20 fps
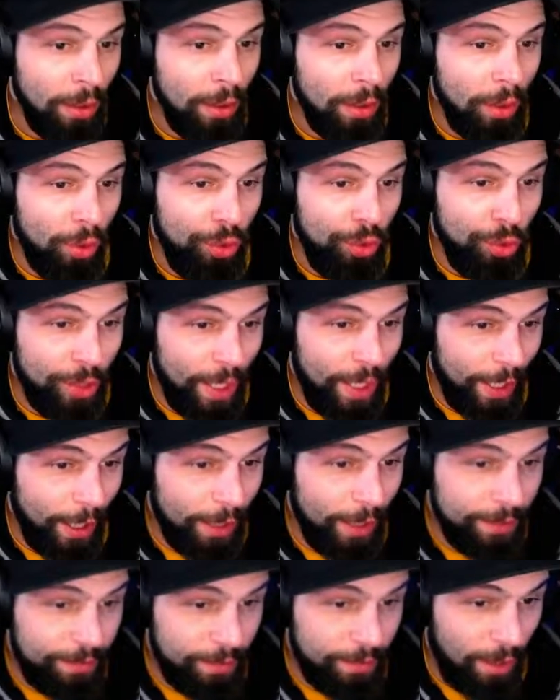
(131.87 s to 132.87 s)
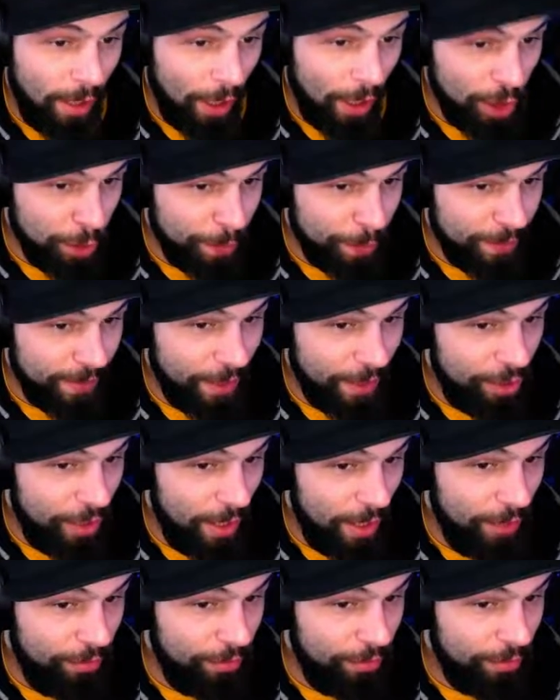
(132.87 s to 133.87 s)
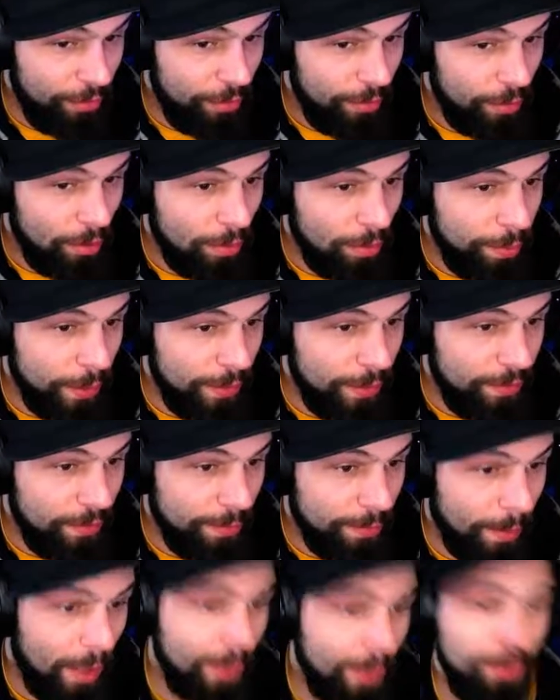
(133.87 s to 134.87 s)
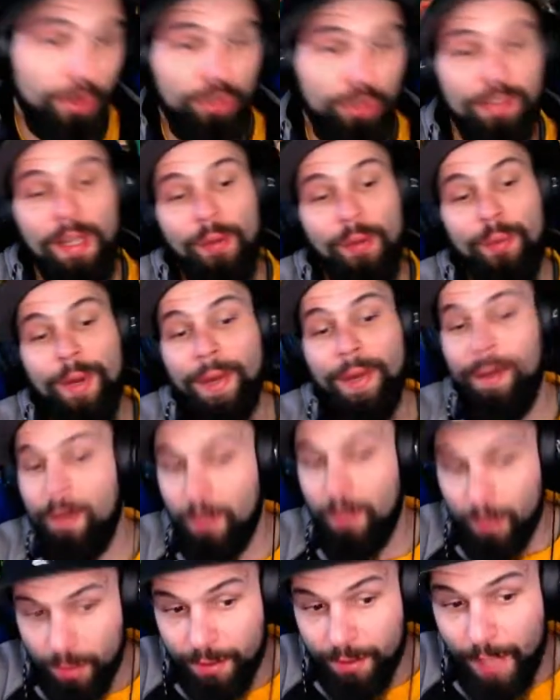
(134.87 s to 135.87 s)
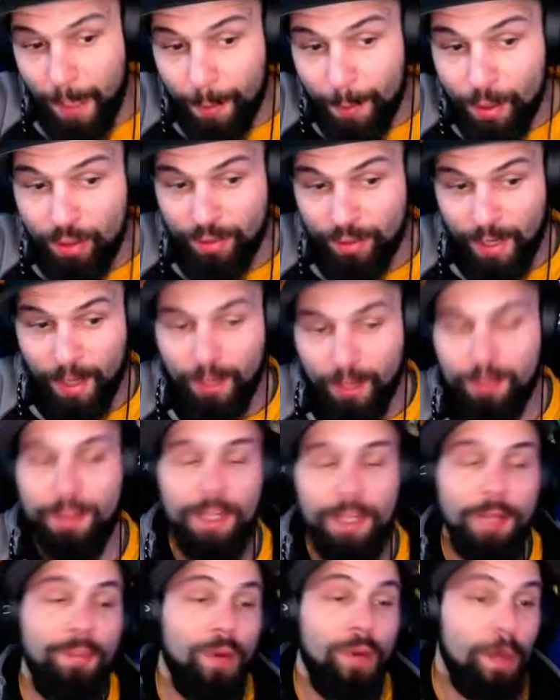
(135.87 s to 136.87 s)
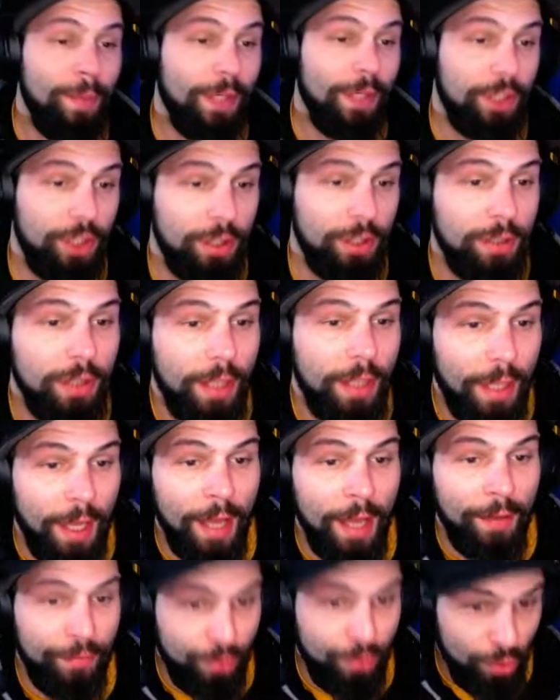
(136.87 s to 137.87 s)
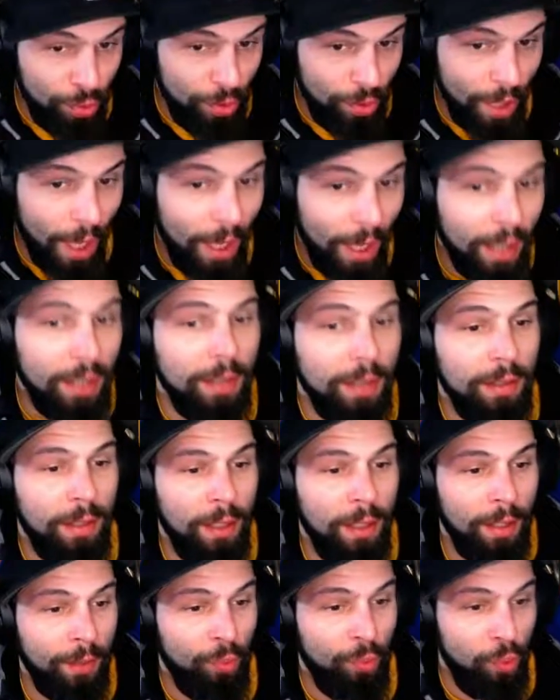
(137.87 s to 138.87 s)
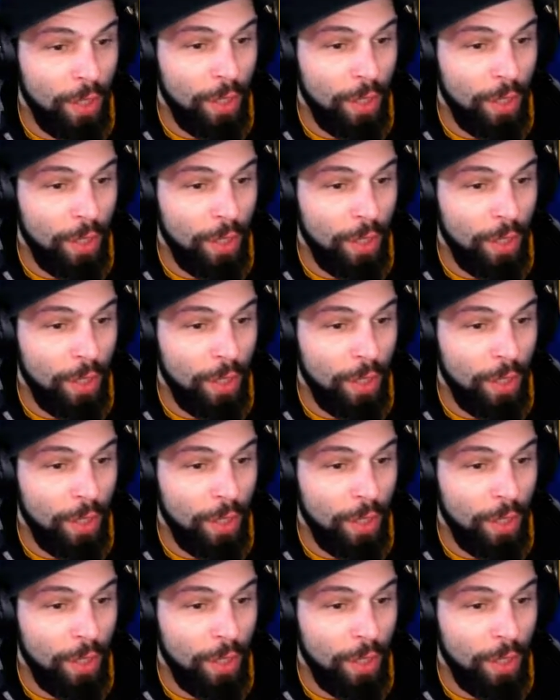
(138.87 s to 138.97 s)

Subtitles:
you get a 100% chance of placing the bombs, so that way the damage is guaranteed pretty much. If you do not weak